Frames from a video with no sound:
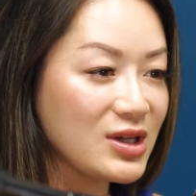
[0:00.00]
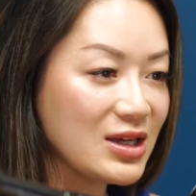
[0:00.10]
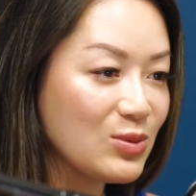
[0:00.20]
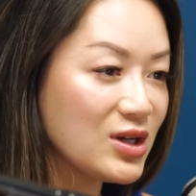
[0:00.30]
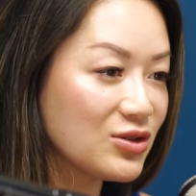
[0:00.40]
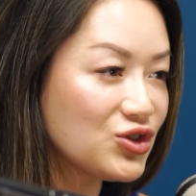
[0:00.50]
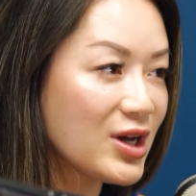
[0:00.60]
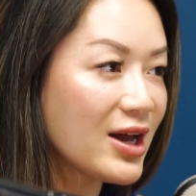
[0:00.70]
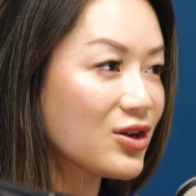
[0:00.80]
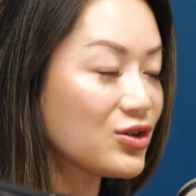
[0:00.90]
know, keep me in
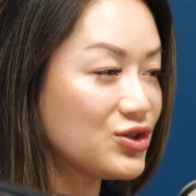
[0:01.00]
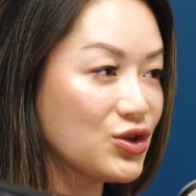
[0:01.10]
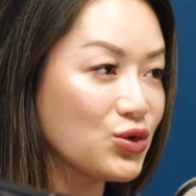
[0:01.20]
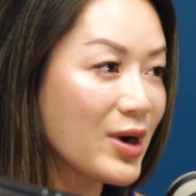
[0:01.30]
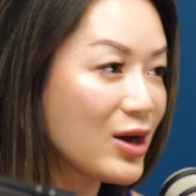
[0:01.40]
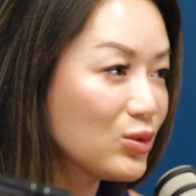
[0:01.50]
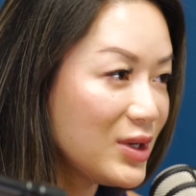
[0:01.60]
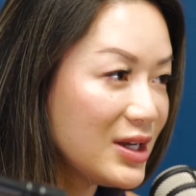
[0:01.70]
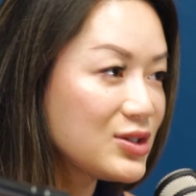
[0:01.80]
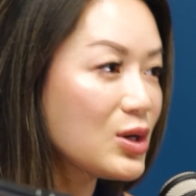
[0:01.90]
check, to
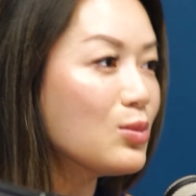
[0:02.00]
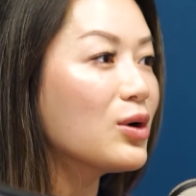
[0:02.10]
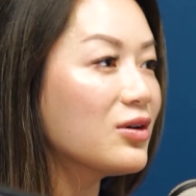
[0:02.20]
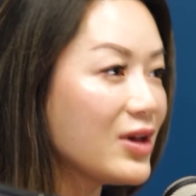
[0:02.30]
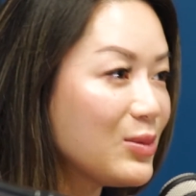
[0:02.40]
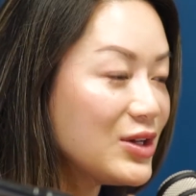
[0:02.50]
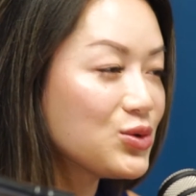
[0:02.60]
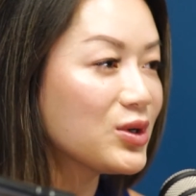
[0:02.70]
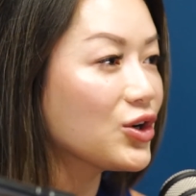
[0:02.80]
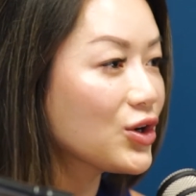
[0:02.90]
ground me, to motivate me,
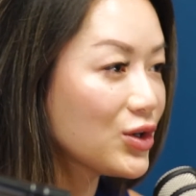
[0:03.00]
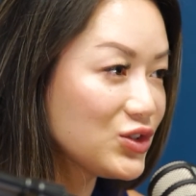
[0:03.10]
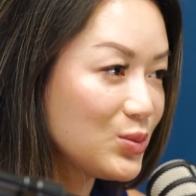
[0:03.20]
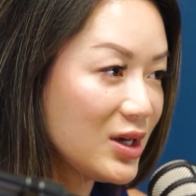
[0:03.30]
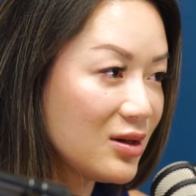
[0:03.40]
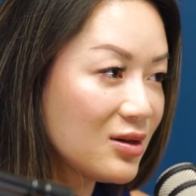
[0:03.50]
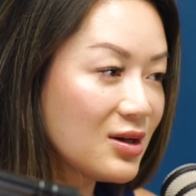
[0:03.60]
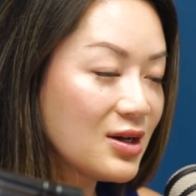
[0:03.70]
to encourage me.